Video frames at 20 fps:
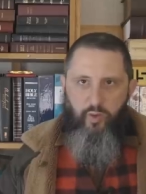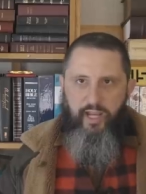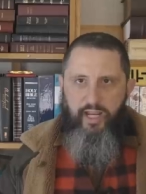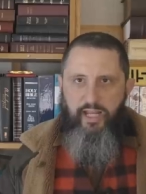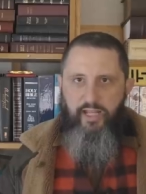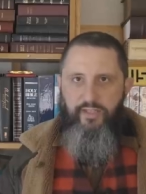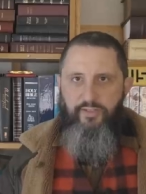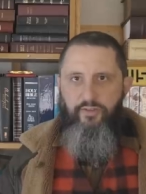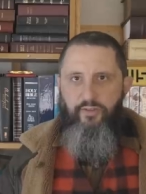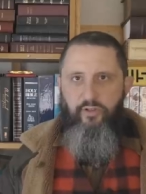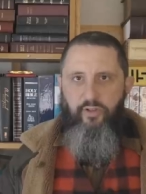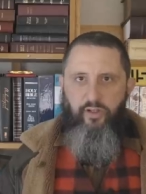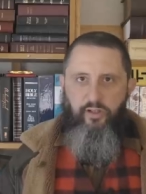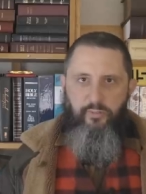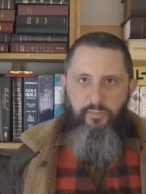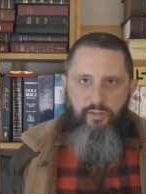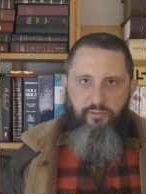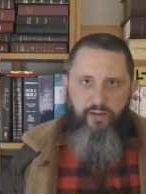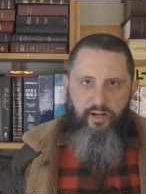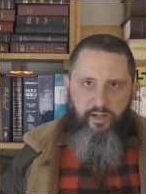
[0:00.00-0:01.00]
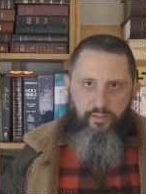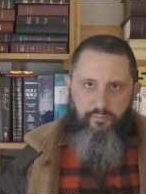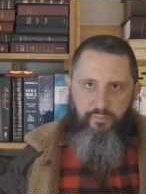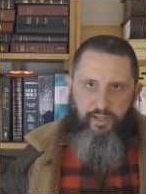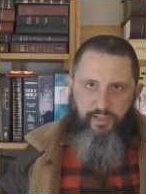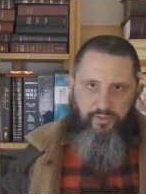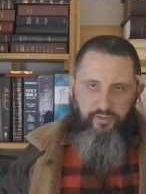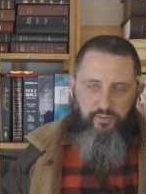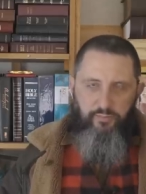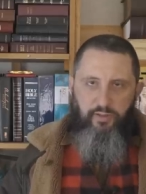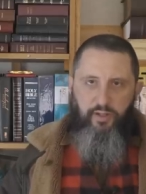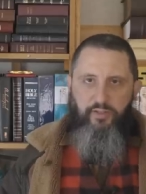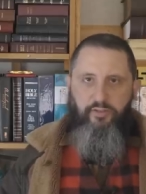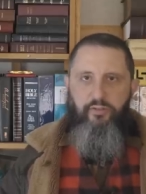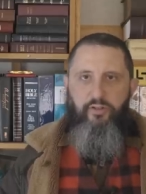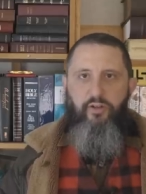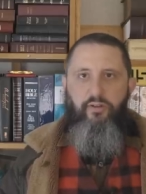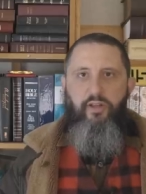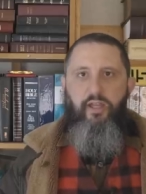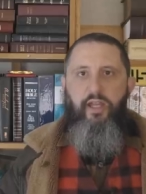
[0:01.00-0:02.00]
ways are going to be recompensed upon
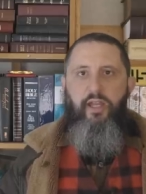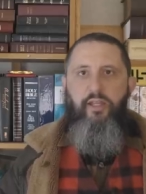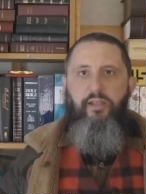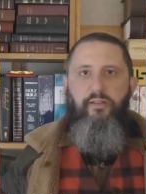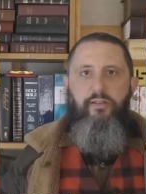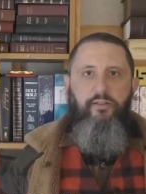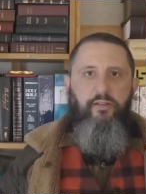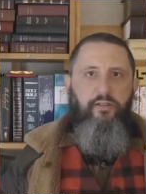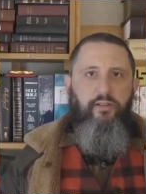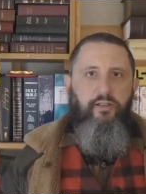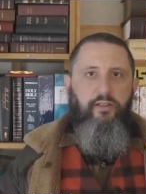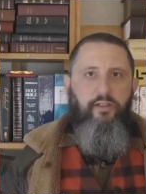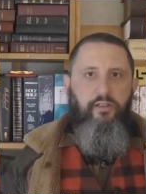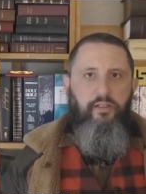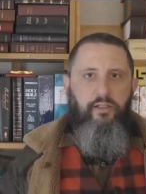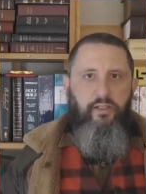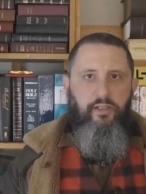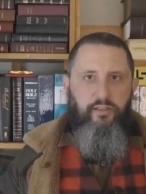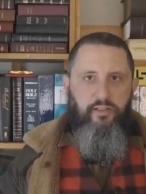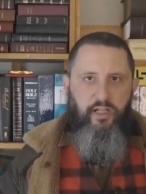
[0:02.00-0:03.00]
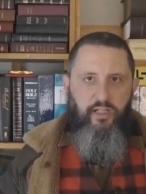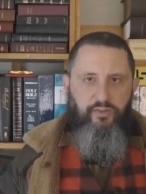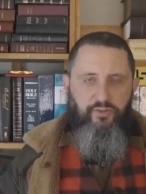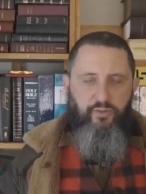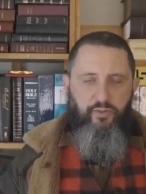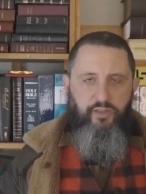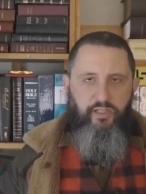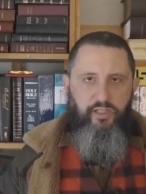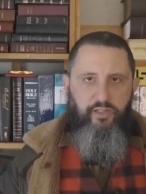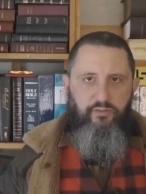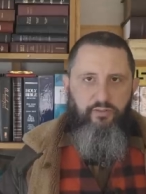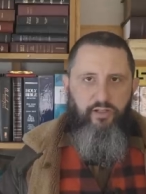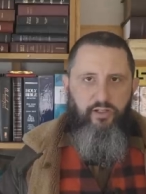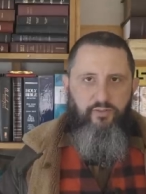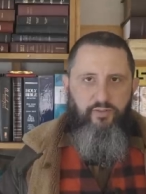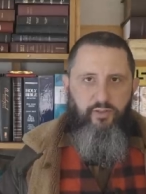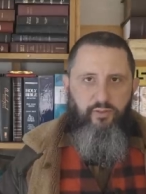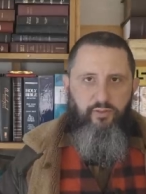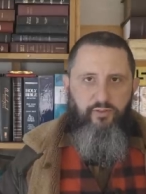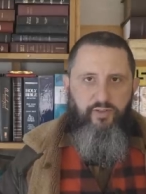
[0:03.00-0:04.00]
your own head. God's going to get rid
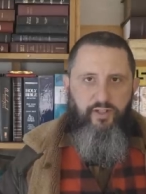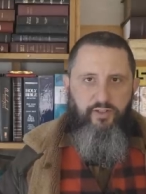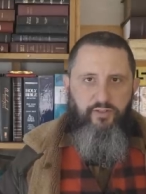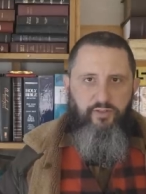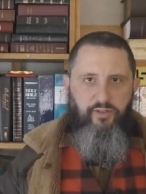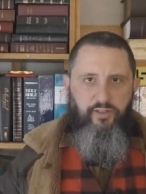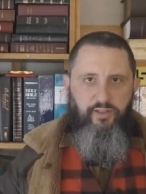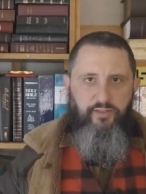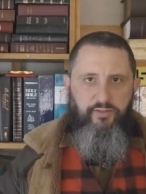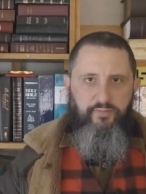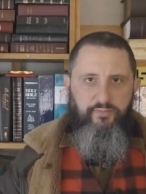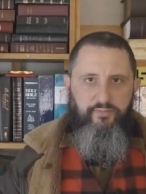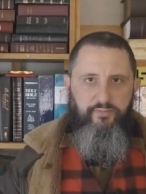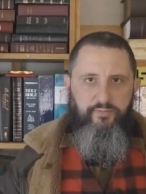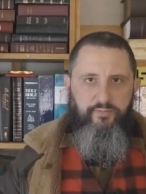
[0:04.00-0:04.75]
of you eventually.